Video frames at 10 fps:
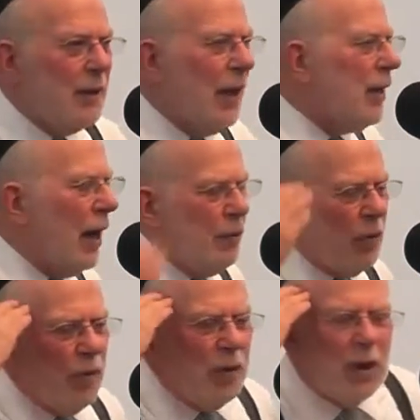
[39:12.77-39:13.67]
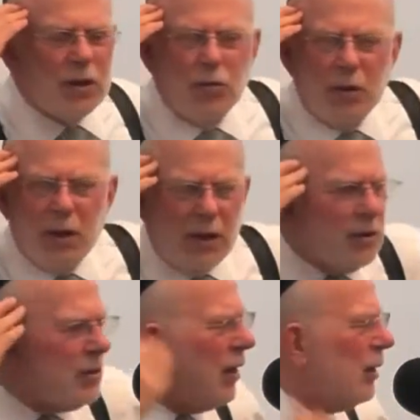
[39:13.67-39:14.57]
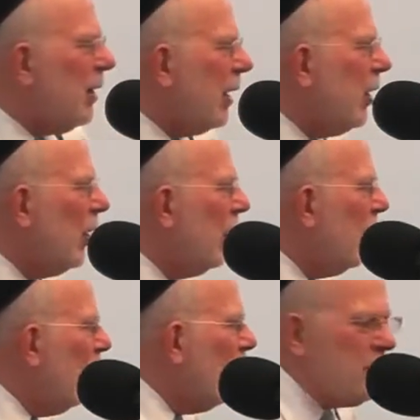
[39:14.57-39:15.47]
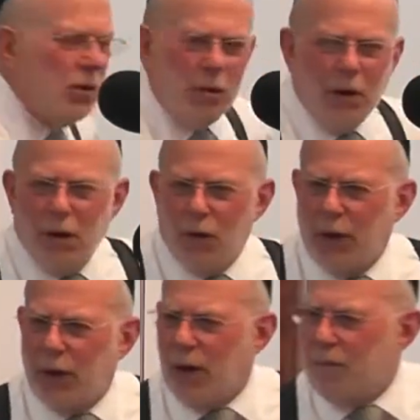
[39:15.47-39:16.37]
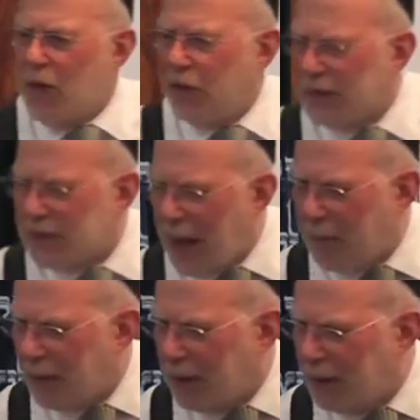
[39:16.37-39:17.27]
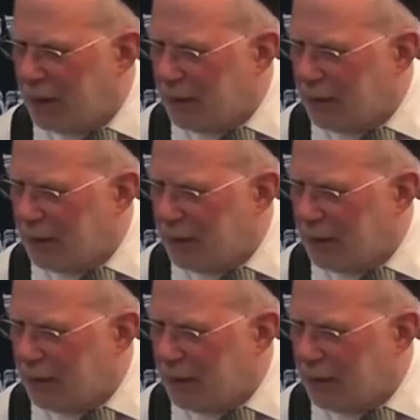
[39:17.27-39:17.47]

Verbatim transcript: Like, I realized three years later, like, what's going on over here? Nothing's happening.